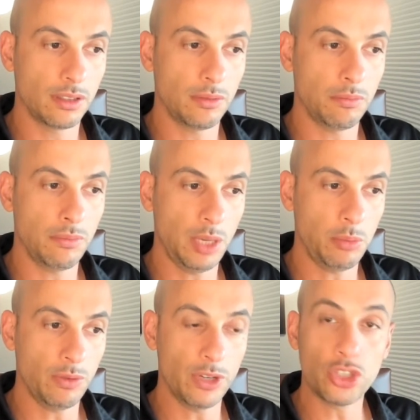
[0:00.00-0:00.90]

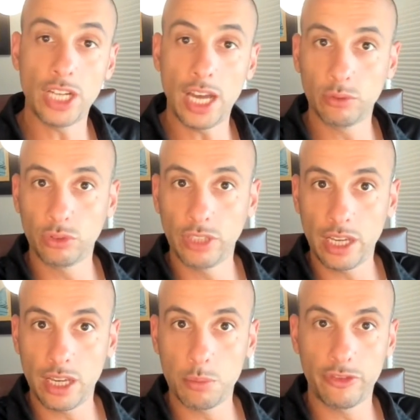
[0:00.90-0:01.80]
maybe reaching out to
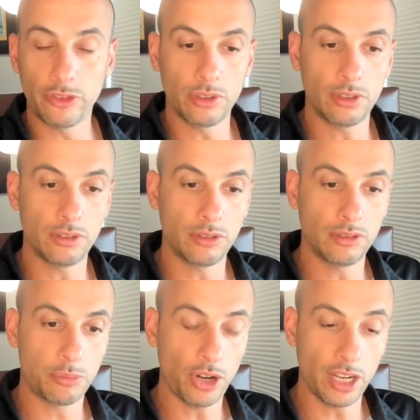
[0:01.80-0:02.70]
them
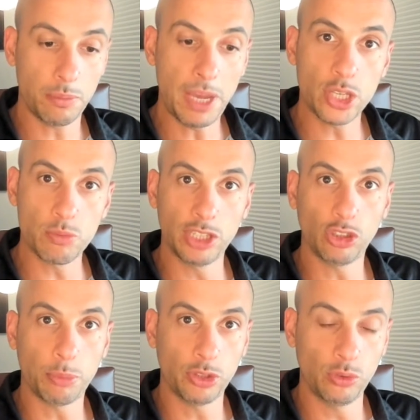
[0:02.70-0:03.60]
for product management
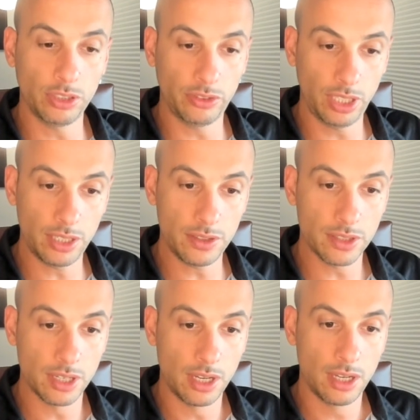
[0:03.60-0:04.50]
opportunities?